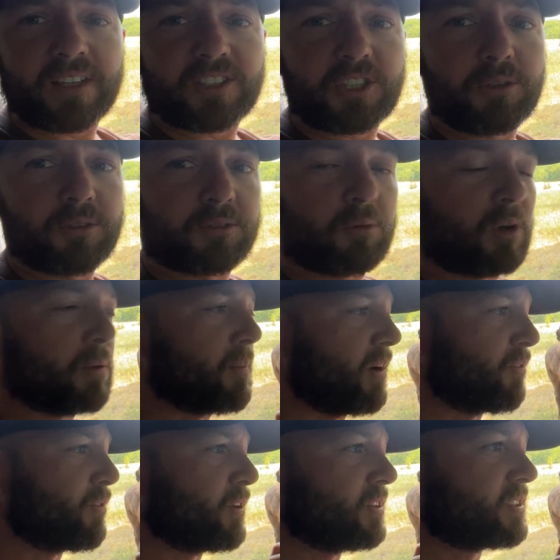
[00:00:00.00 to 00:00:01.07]
she was one of my
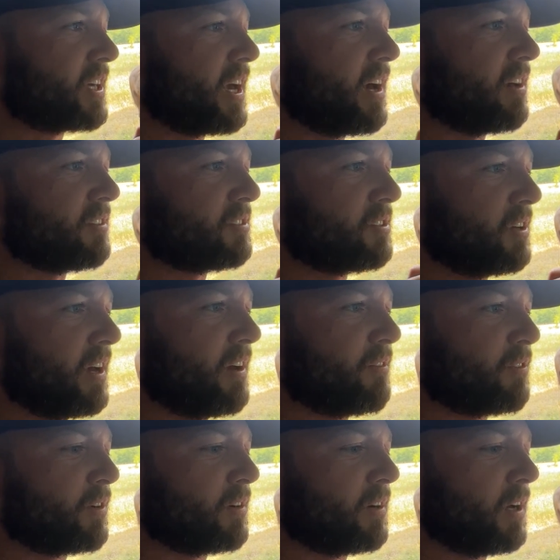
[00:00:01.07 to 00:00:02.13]
first cows to
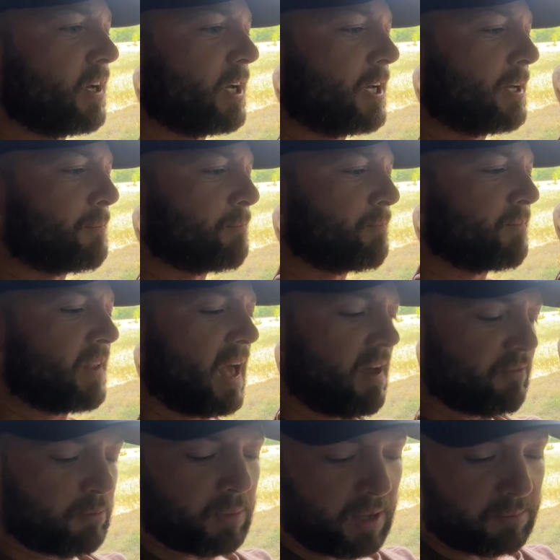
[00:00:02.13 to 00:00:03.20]
ever um,
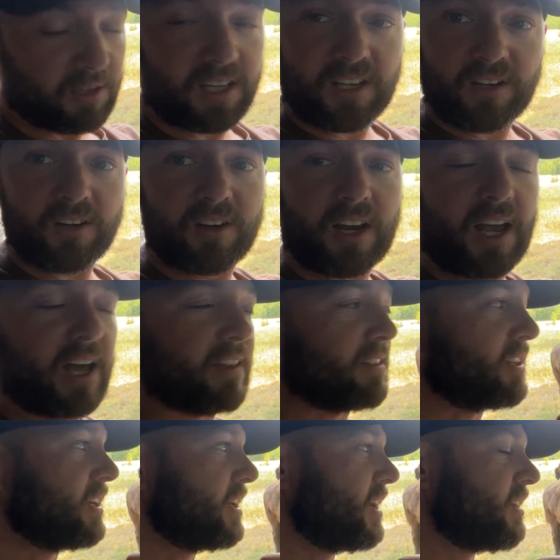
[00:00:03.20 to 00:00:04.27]
have a baby here at
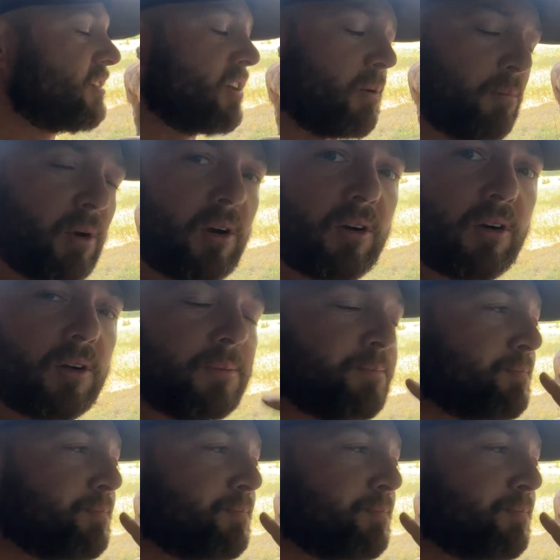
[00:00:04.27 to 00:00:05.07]
the Dunbar herd.